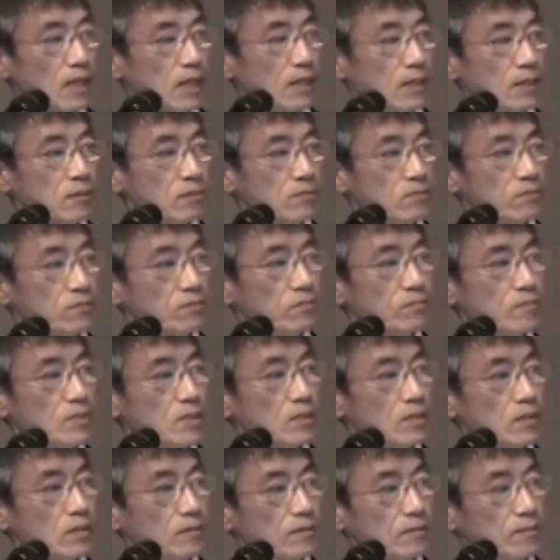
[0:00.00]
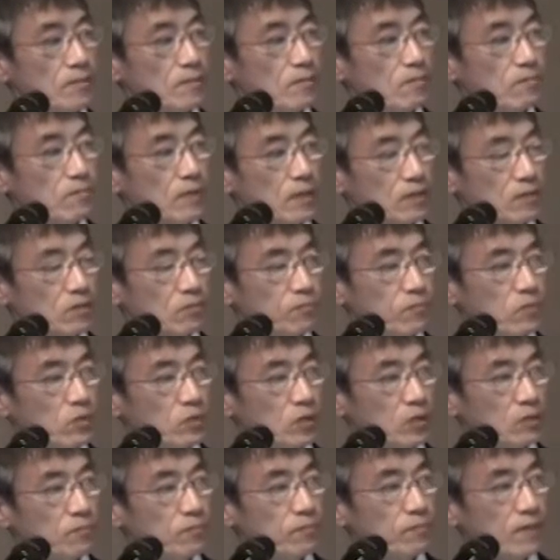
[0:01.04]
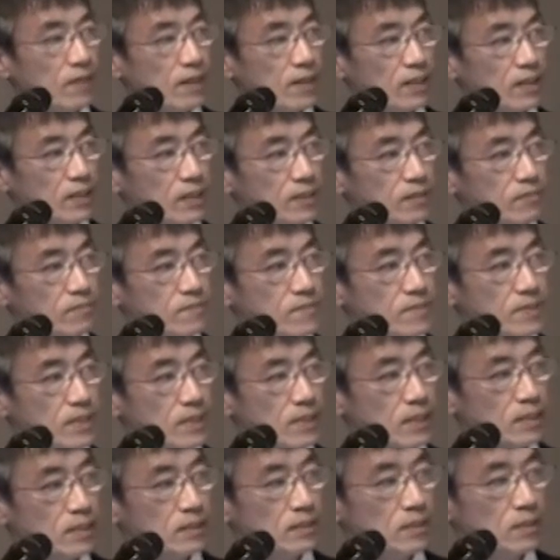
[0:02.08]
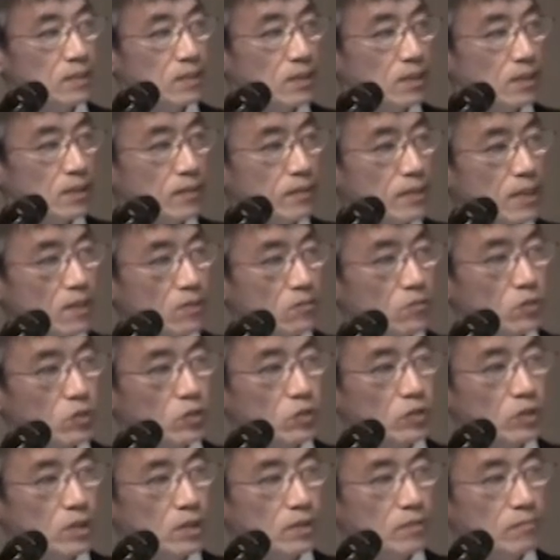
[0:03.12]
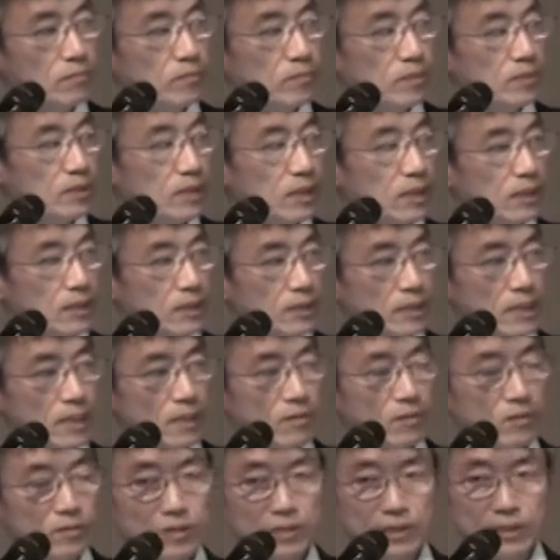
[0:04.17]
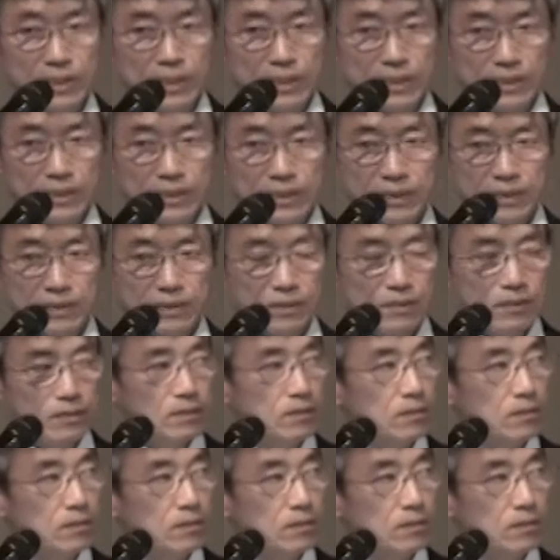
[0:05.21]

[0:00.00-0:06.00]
around uh, 5.5 then downstream it is around 6